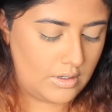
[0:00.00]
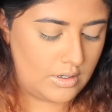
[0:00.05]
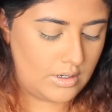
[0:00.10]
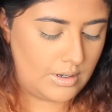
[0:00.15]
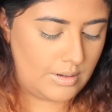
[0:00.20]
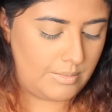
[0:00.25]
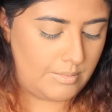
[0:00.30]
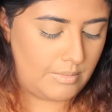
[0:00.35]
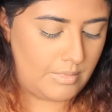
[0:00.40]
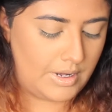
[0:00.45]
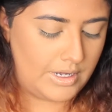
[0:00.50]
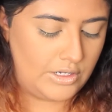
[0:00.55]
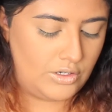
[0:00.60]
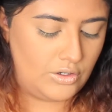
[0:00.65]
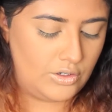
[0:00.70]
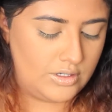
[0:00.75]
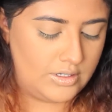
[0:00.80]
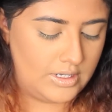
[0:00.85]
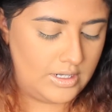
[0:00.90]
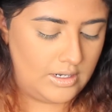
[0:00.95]
I might
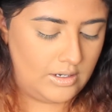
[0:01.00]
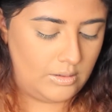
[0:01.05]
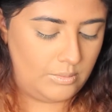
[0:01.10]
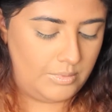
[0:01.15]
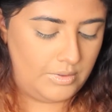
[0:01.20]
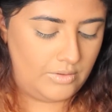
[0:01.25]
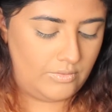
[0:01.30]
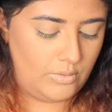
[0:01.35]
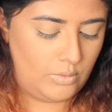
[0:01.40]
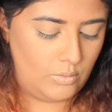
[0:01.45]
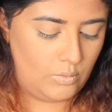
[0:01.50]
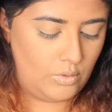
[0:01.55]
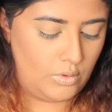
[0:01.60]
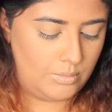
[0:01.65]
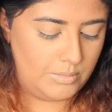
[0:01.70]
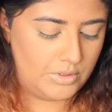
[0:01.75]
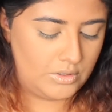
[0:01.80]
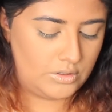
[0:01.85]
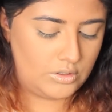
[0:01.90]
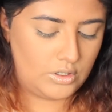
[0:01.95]
use a little bit of a
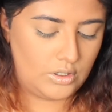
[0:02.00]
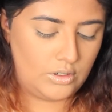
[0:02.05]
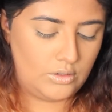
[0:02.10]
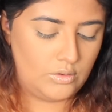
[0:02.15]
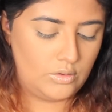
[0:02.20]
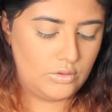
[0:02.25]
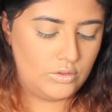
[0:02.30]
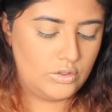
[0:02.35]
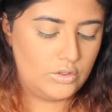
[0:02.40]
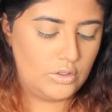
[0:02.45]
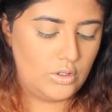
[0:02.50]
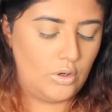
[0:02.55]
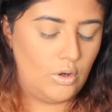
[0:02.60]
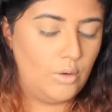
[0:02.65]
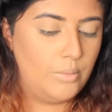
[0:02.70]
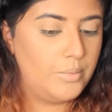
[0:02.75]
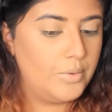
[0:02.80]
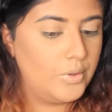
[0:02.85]
warmer tone on top.